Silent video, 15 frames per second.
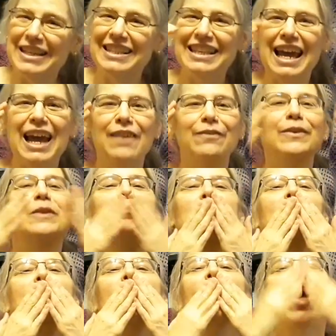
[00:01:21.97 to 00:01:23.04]
safe.
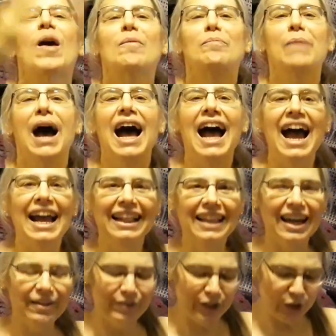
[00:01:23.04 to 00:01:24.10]
Bye.
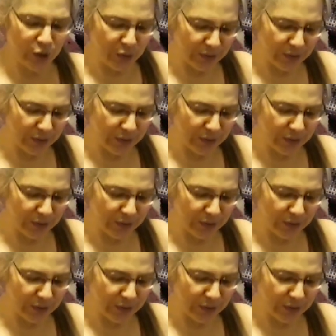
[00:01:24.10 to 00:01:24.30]
Love you.